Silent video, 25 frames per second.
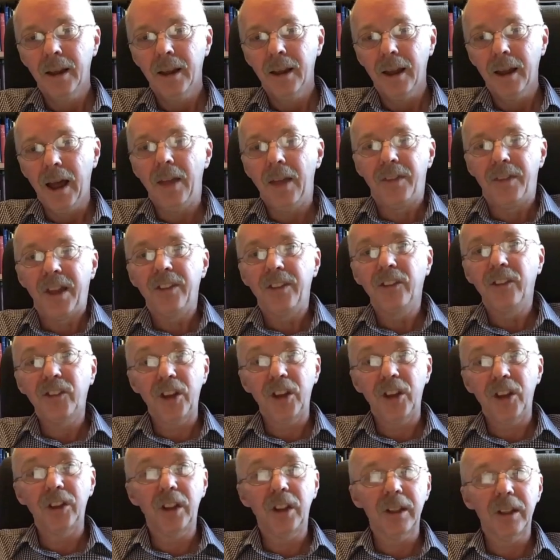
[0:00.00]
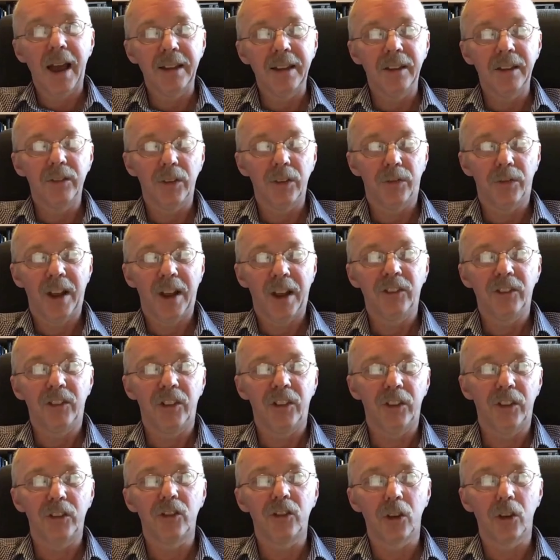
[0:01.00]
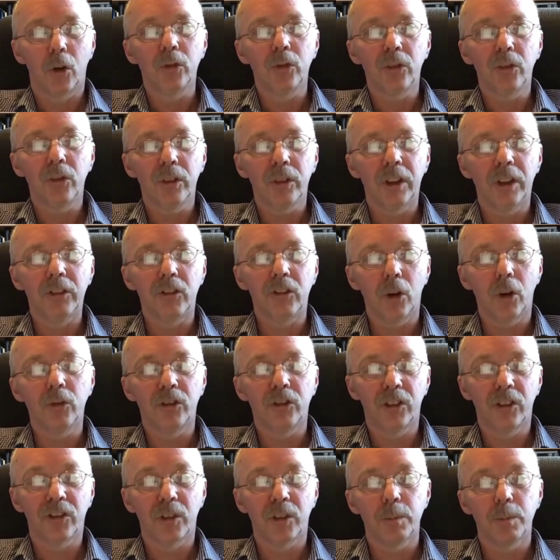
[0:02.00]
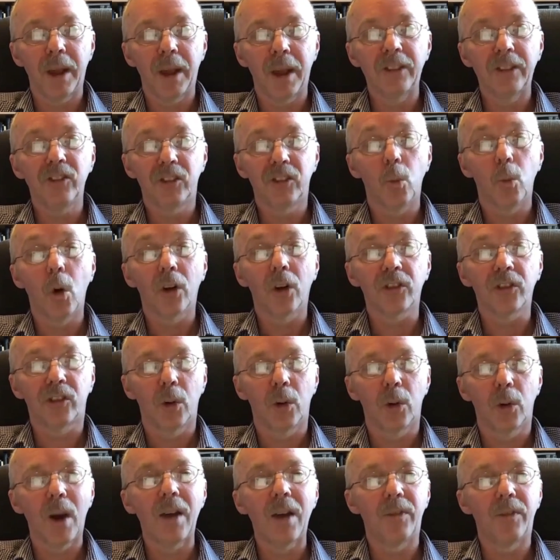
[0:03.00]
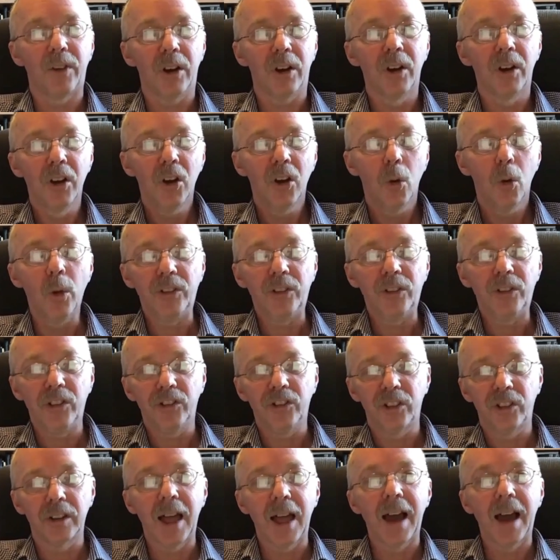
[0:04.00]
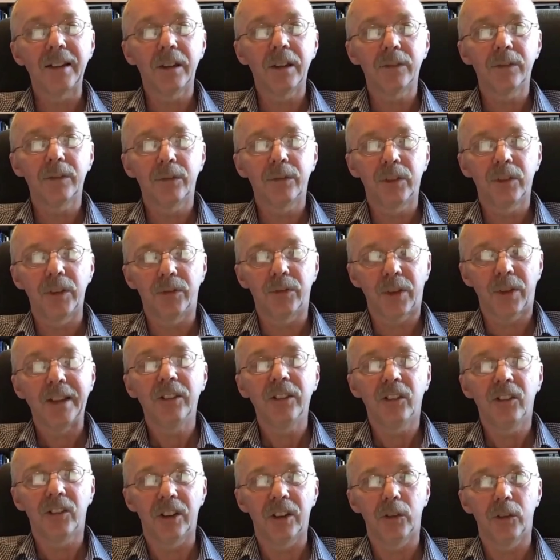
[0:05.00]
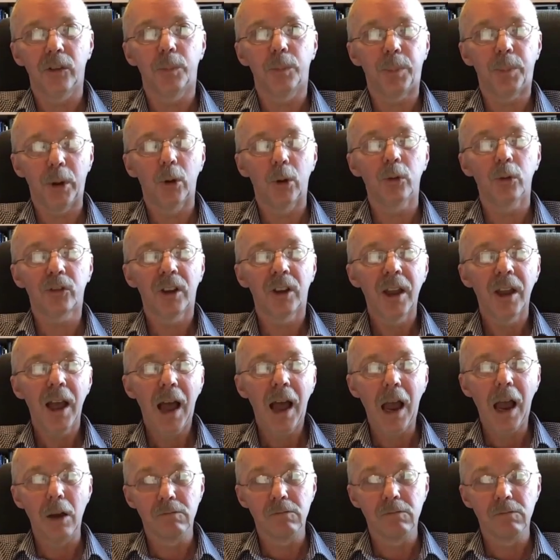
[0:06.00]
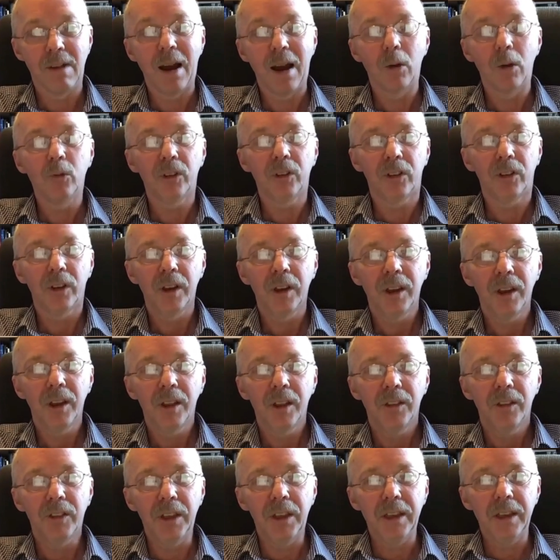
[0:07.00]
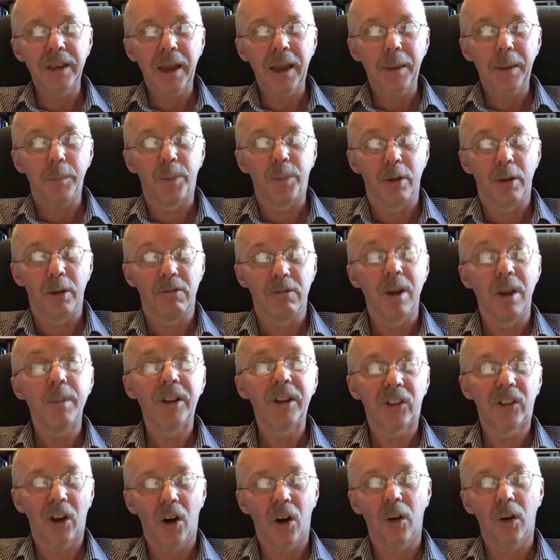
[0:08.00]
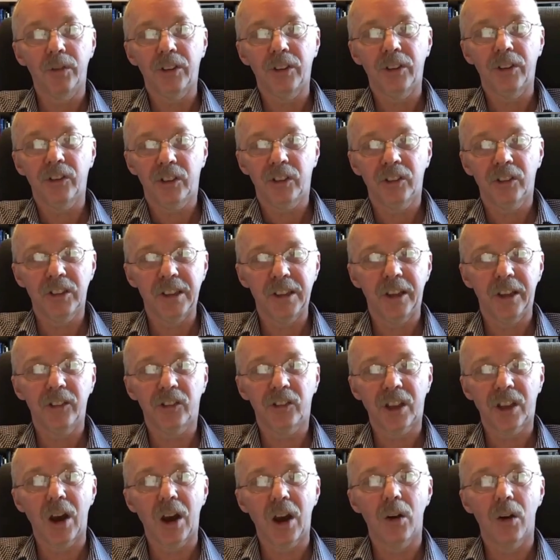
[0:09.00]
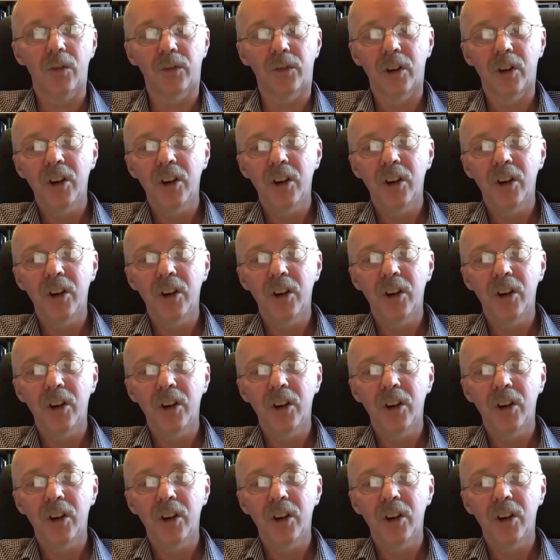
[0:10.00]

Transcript: And then there's the other line of defences that Jones doesn't mention whatsoever, which is a line of defences built around the perimeter of the city itself,